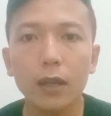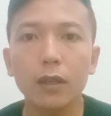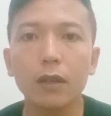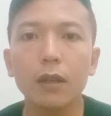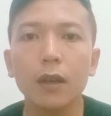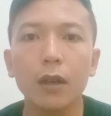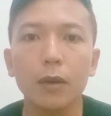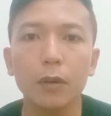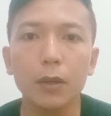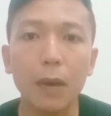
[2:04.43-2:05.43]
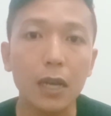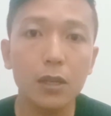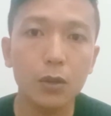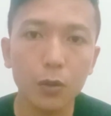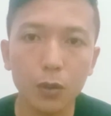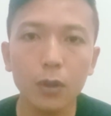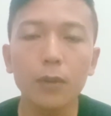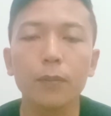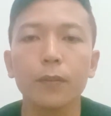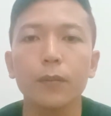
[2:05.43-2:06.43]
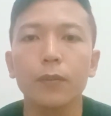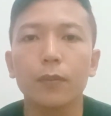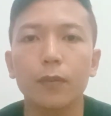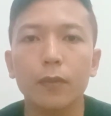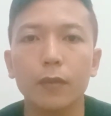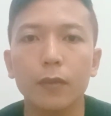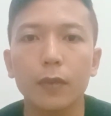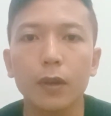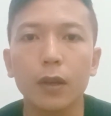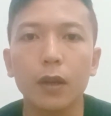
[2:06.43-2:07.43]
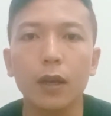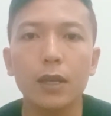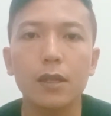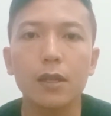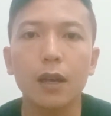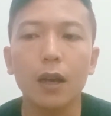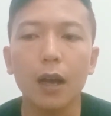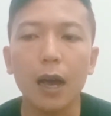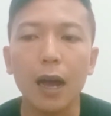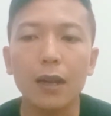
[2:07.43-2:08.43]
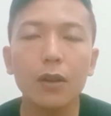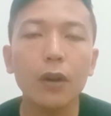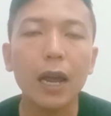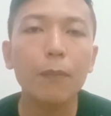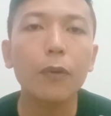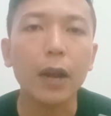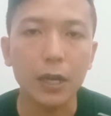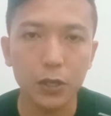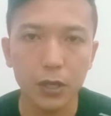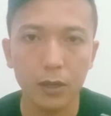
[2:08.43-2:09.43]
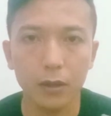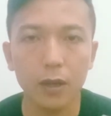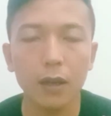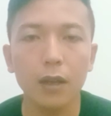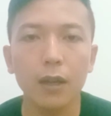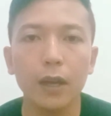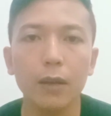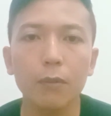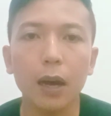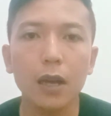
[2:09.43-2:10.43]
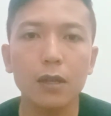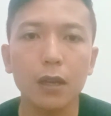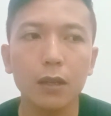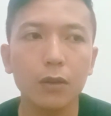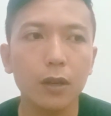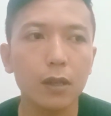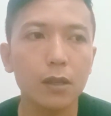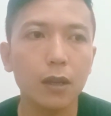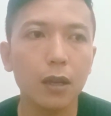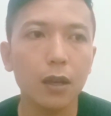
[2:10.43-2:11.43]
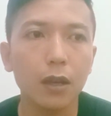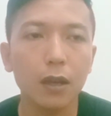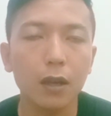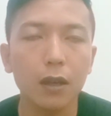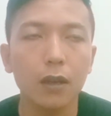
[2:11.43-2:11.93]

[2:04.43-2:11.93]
in my school is under average, ya. In bahasa Indonesia